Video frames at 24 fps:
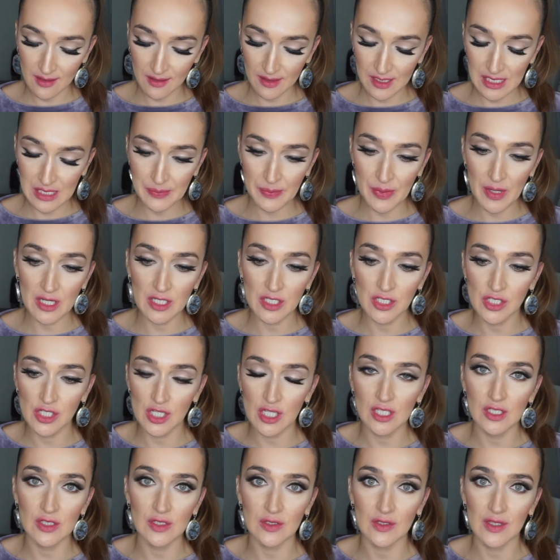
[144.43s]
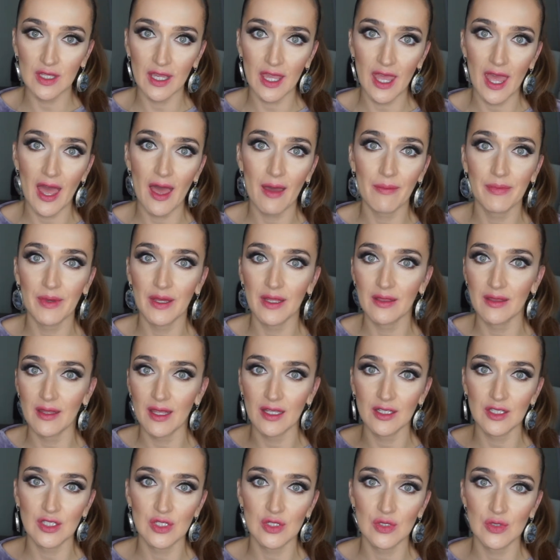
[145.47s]
sponge into the cap and
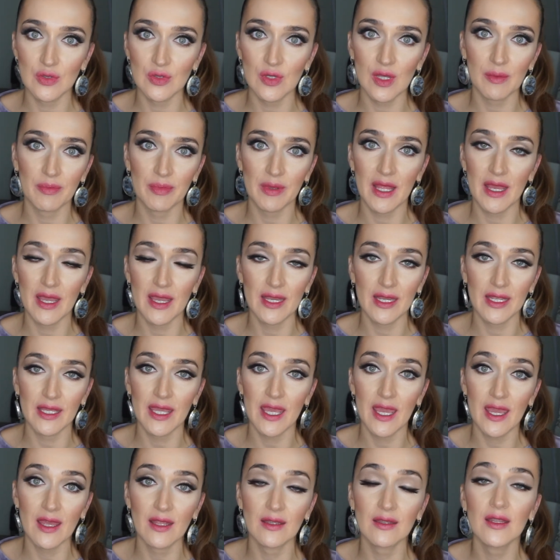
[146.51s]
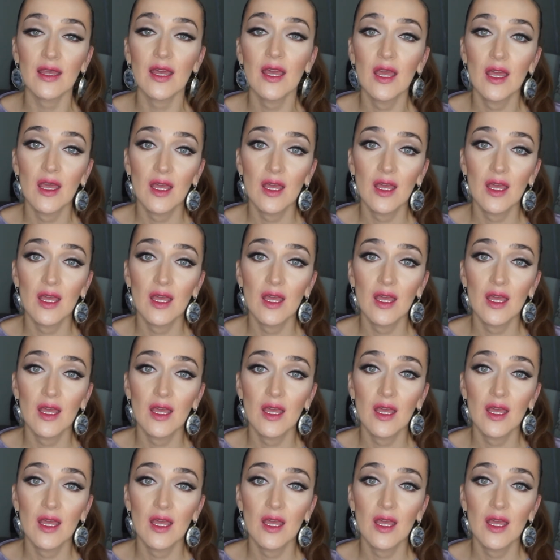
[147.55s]
then to apply it again,